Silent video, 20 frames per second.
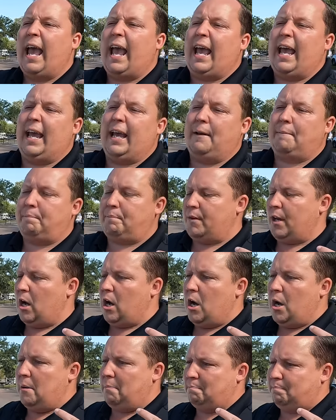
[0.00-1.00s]
And
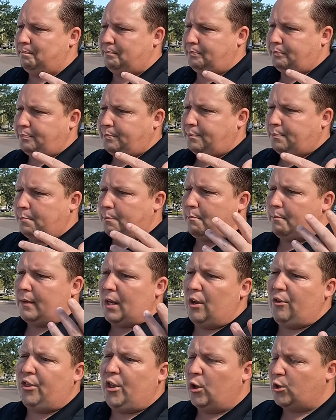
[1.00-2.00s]

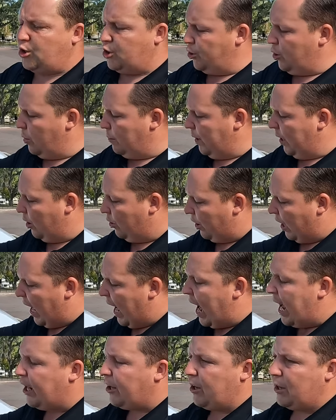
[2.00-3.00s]
those are normally on the
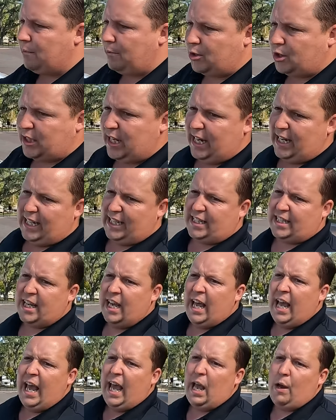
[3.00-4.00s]
higher end Mercedes.
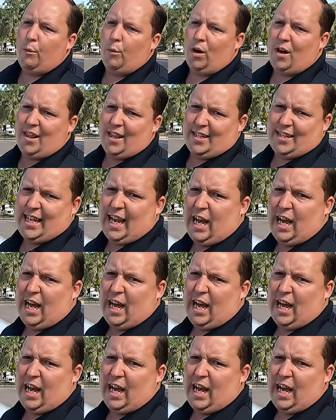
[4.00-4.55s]
And one of the